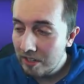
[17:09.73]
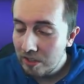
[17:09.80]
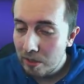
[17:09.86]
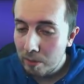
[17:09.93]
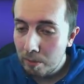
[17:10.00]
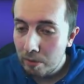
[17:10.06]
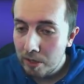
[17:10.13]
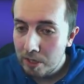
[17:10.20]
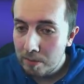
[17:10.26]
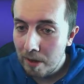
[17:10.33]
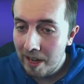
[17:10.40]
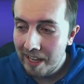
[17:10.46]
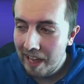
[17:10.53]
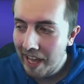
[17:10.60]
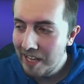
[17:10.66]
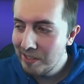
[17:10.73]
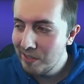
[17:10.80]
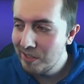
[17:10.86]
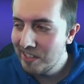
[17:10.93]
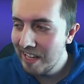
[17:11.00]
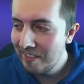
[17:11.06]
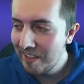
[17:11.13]
got bridged by
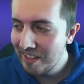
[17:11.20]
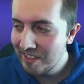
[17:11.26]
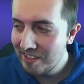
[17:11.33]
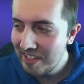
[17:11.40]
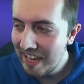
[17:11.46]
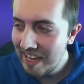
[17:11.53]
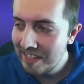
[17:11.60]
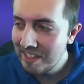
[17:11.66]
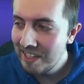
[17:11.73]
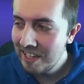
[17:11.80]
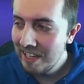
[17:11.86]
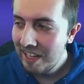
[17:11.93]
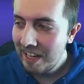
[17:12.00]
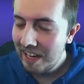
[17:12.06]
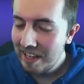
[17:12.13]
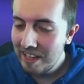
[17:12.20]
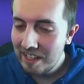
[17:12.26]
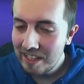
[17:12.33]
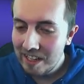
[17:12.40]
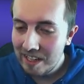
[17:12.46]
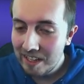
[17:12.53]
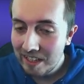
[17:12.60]
Jesus Navas on the end, and
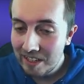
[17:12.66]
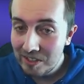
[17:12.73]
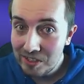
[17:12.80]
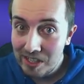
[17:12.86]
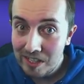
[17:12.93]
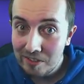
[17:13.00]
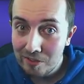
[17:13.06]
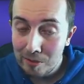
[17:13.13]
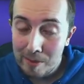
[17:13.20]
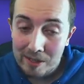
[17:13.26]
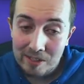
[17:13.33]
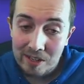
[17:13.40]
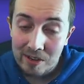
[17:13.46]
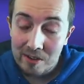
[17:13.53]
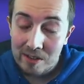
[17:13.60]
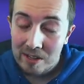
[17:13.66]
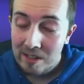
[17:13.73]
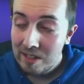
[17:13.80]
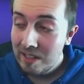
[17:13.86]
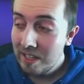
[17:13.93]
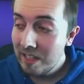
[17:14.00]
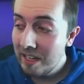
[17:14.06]
then conceded from it. So,
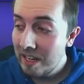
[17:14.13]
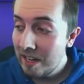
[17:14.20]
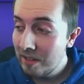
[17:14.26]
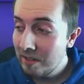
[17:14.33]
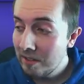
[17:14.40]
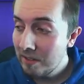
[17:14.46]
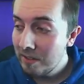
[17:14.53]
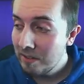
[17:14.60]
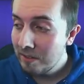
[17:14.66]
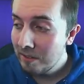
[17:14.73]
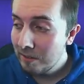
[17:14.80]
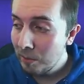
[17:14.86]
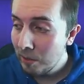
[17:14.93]
you know. What